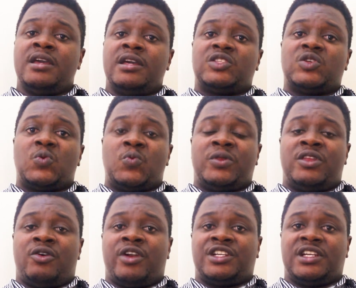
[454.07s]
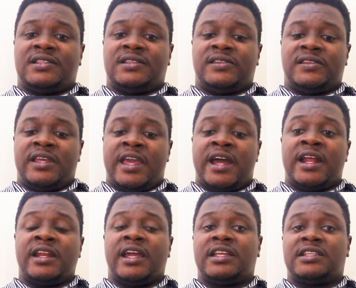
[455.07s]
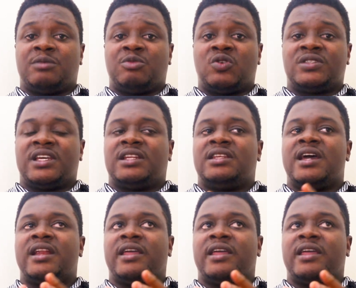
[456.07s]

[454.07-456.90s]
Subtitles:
So with Deo Gracious, he had an idea because he had done,